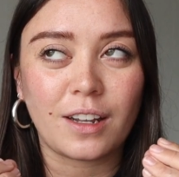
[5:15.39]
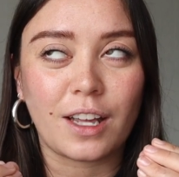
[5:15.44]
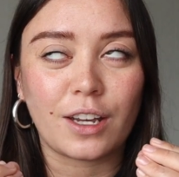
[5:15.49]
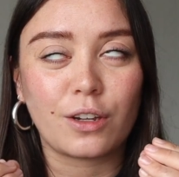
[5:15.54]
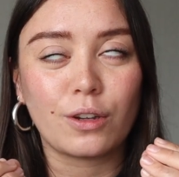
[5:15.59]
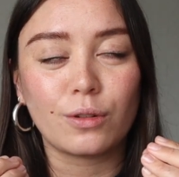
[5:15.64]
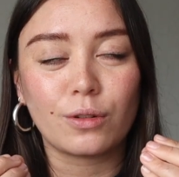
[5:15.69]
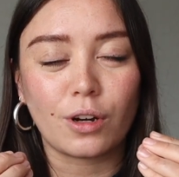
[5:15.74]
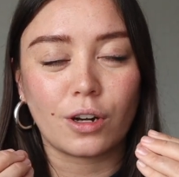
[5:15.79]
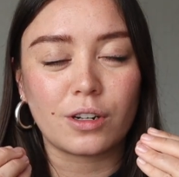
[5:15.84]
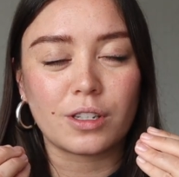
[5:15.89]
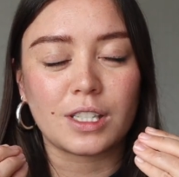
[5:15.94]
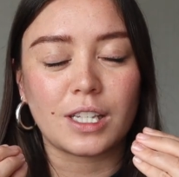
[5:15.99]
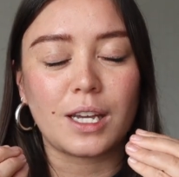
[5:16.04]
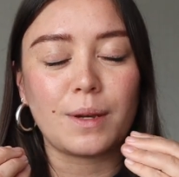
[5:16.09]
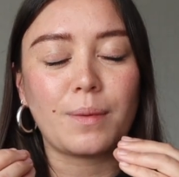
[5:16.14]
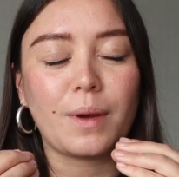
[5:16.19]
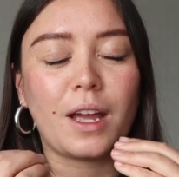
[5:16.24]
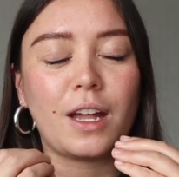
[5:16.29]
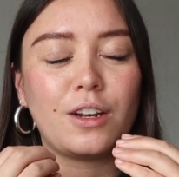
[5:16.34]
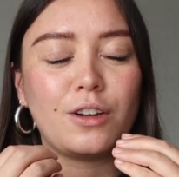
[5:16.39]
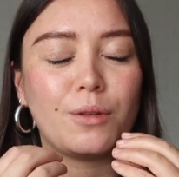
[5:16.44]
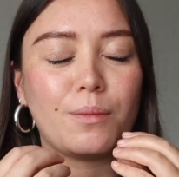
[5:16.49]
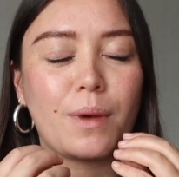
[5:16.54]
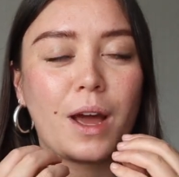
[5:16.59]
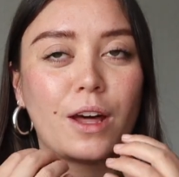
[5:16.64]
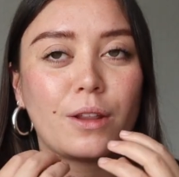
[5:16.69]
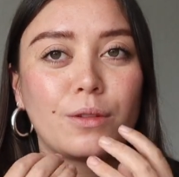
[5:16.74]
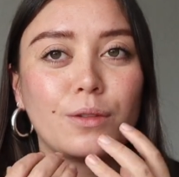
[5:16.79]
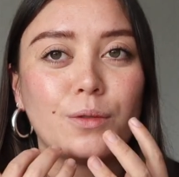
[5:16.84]
Like, you'll go to sleep and your
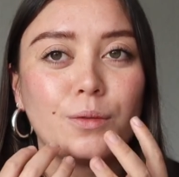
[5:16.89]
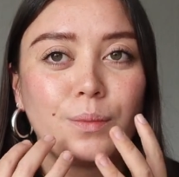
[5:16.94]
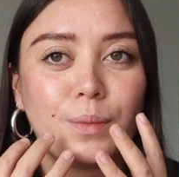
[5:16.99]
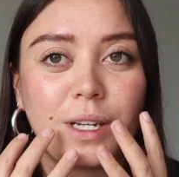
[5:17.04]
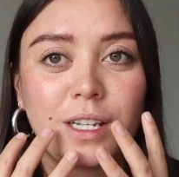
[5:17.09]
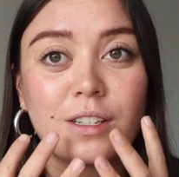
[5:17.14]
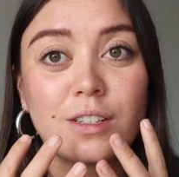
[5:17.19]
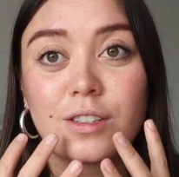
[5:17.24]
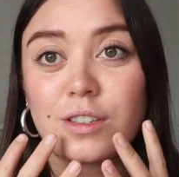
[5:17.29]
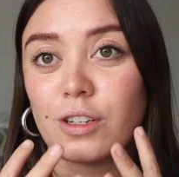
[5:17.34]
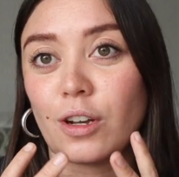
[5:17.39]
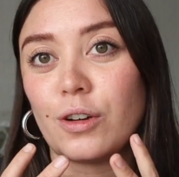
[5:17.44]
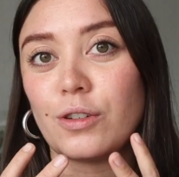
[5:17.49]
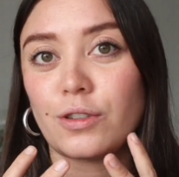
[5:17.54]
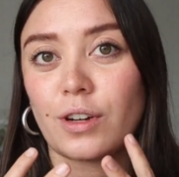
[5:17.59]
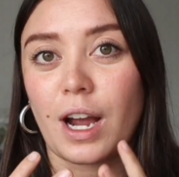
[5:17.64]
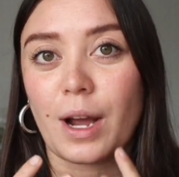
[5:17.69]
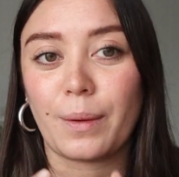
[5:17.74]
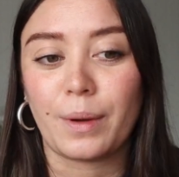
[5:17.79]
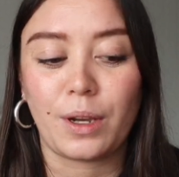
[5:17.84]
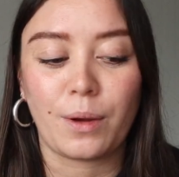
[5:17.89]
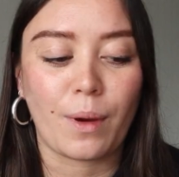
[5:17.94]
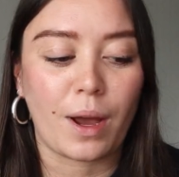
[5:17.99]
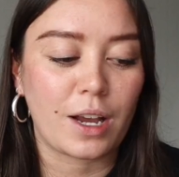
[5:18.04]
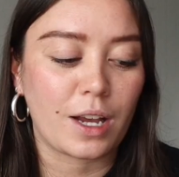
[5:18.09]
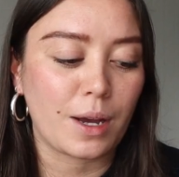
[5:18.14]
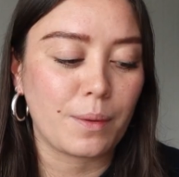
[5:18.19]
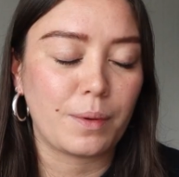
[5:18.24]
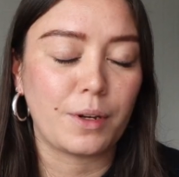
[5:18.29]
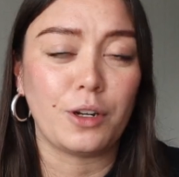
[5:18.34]
mouth will be so dry when you
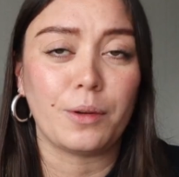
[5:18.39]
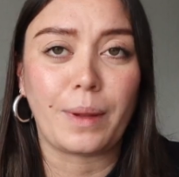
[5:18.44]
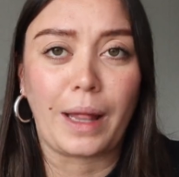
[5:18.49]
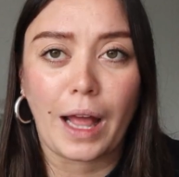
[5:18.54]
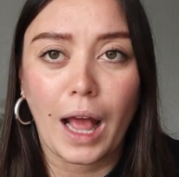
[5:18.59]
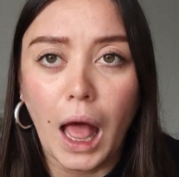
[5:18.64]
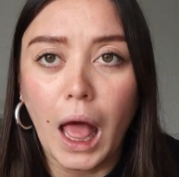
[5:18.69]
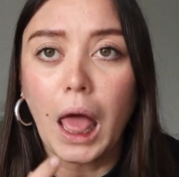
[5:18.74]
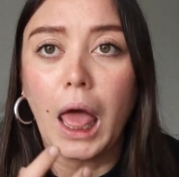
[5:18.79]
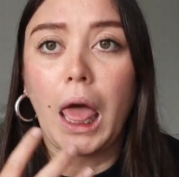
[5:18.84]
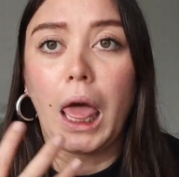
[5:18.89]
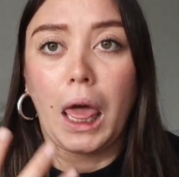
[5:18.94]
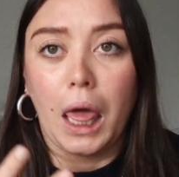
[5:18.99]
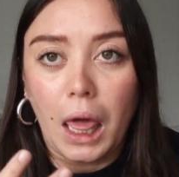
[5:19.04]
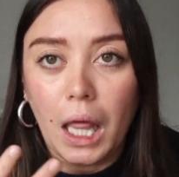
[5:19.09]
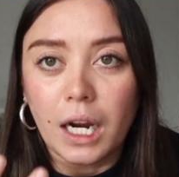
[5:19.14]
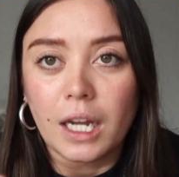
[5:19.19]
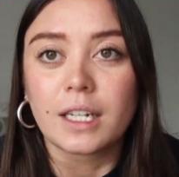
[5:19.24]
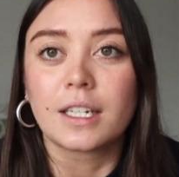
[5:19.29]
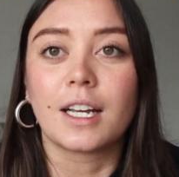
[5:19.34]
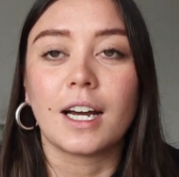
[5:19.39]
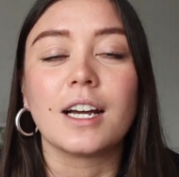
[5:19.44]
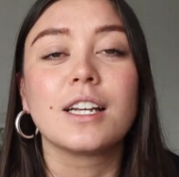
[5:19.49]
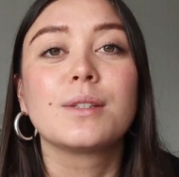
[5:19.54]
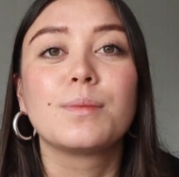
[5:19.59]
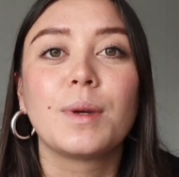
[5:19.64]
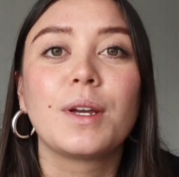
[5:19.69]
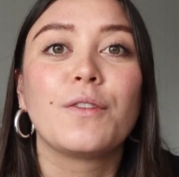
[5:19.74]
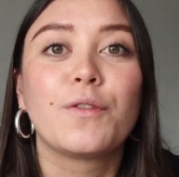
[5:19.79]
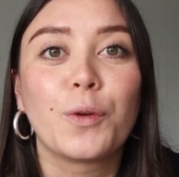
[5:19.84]
wake up, and you'll be like
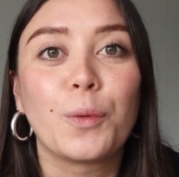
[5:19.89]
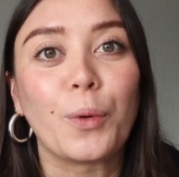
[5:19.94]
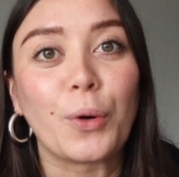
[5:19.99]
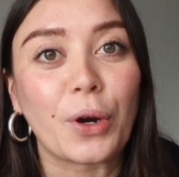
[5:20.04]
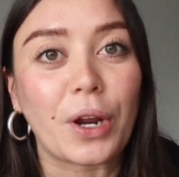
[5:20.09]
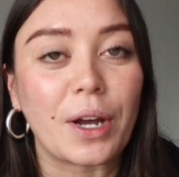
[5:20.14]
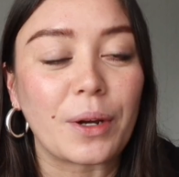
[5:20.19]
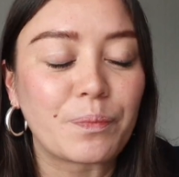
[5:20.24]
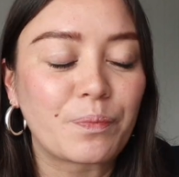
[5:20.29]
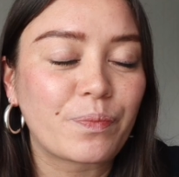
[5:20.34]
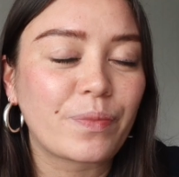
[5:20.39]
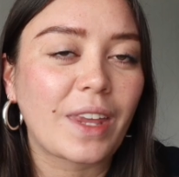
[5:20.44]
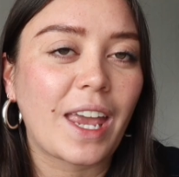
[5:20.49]
gasping for water.